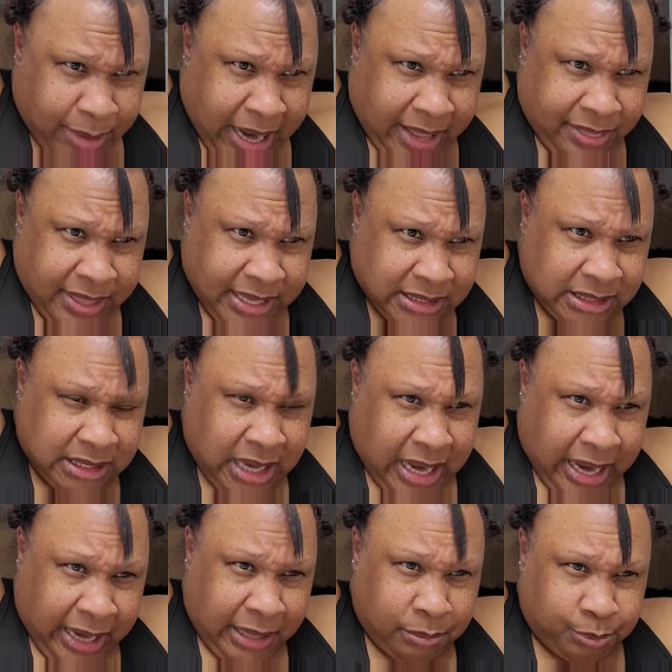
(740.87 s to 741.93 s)
by this
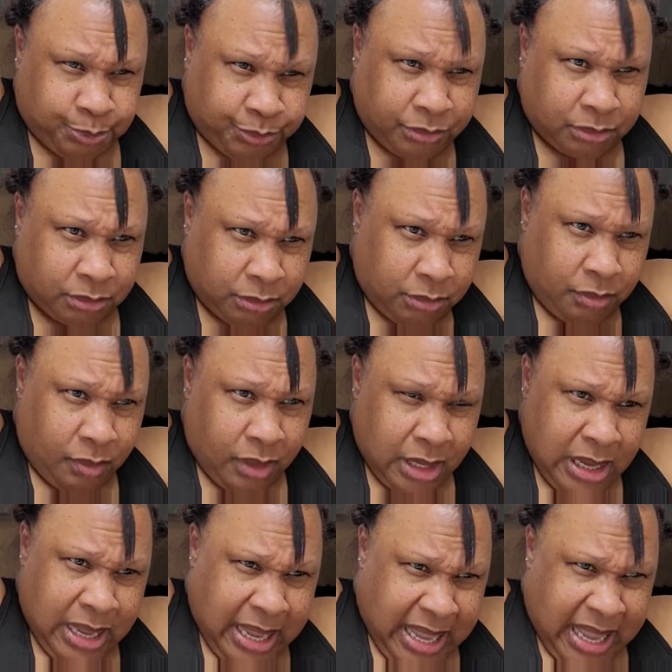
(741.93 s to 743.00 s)
time.
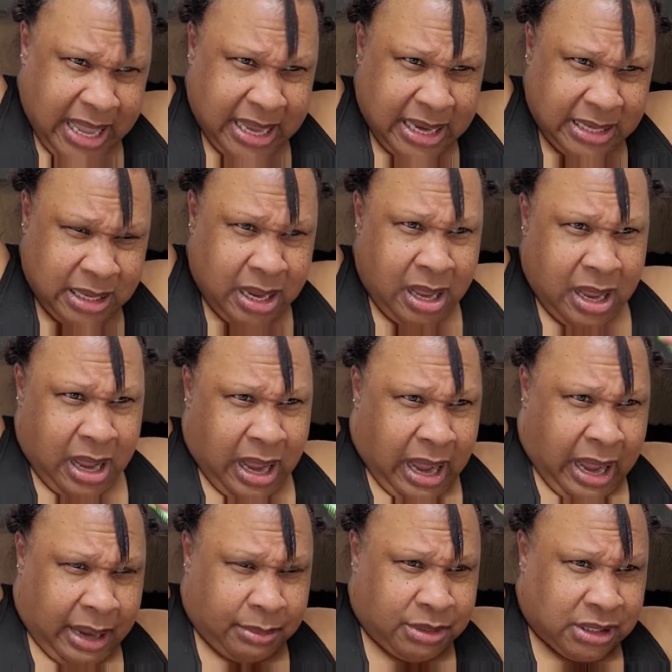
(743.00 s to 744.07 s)
And
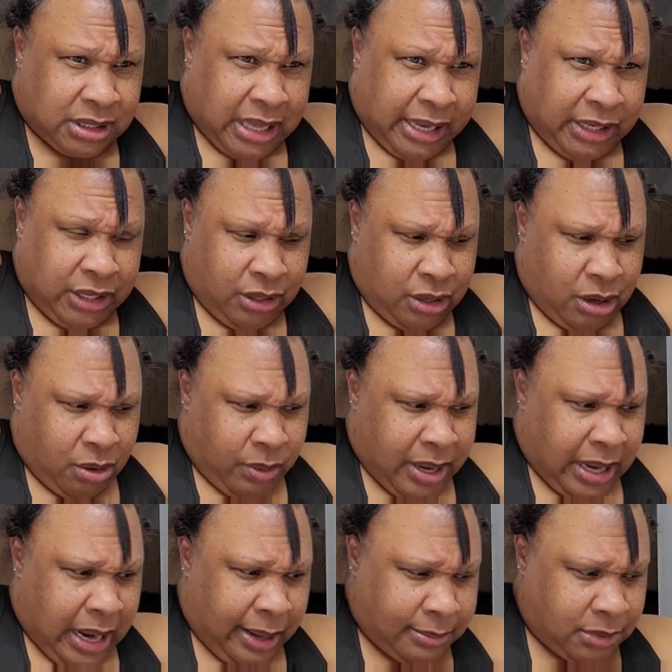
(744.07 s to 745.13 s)
I'm just like, you know
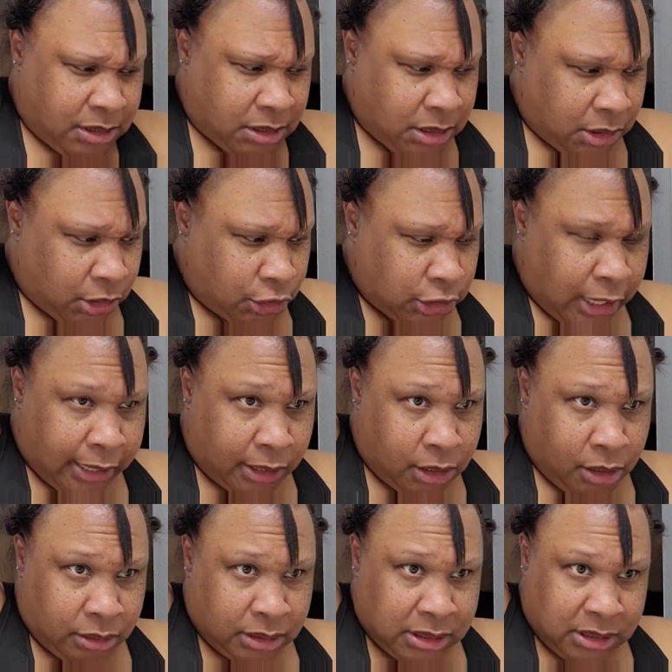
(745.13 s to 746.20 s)
what? I'm just going to try to
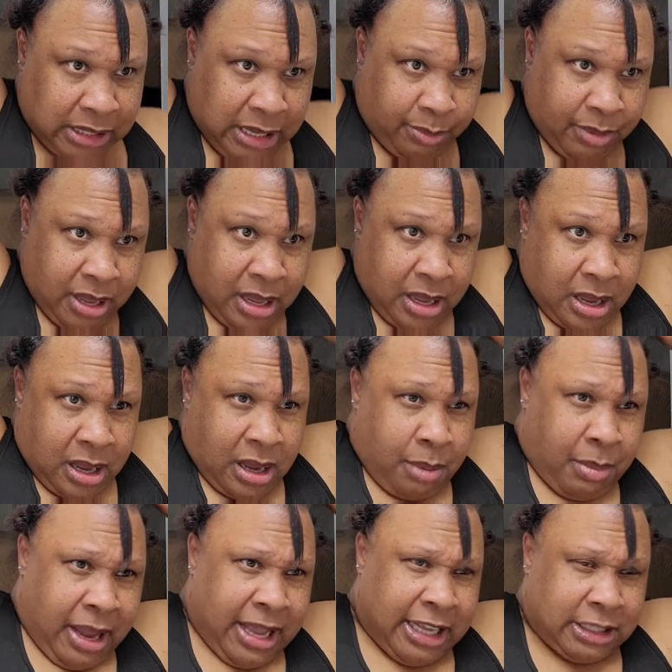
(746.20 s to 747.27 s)
go to sleep.
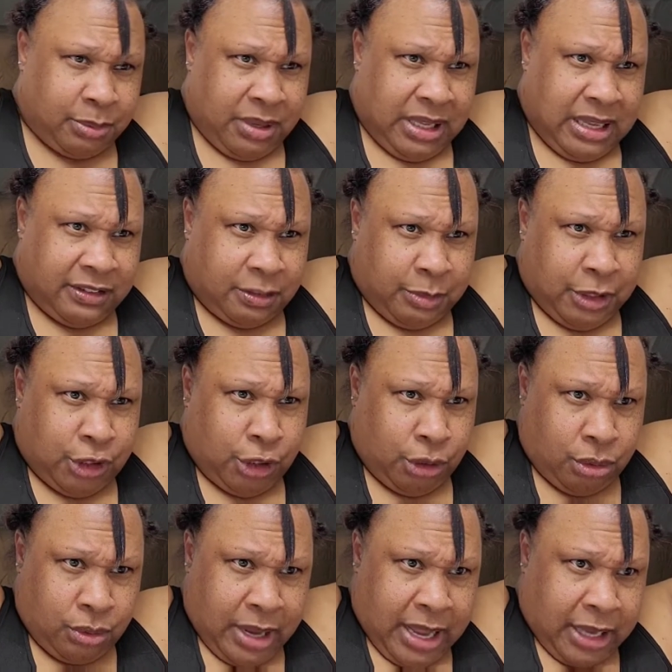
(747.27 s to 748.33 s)
My husband gives me
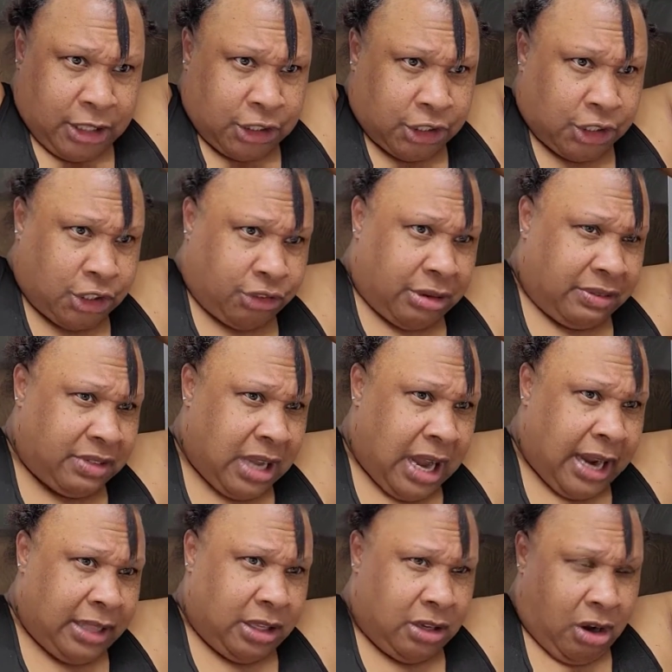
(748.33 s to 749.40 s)
2 extra strength
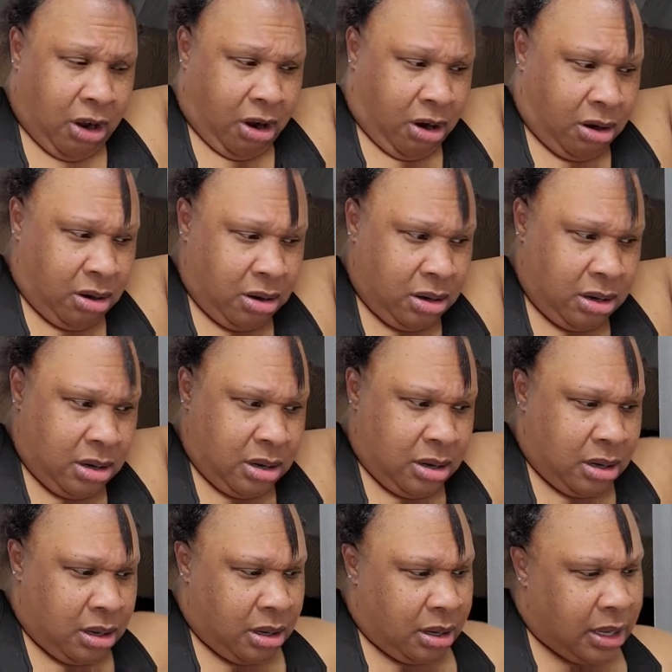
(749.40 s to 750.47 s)
Tylenol
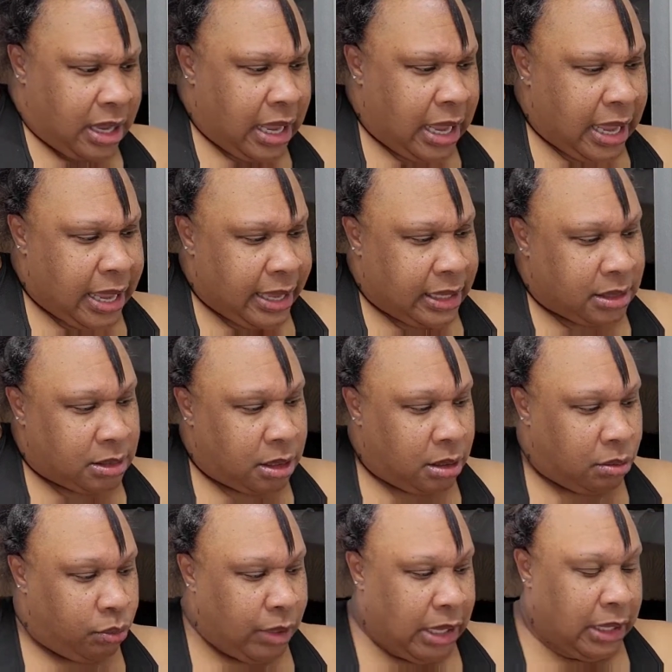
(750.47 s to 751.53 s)
and
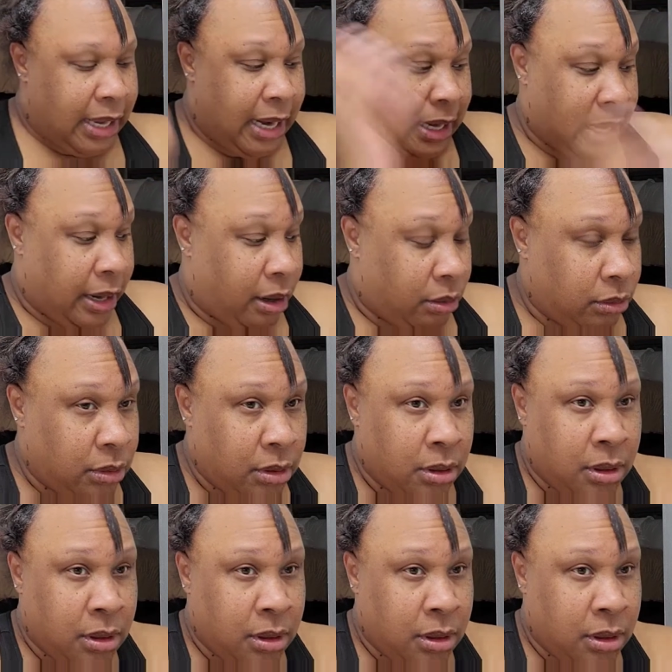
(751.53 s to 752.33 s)
we lay down.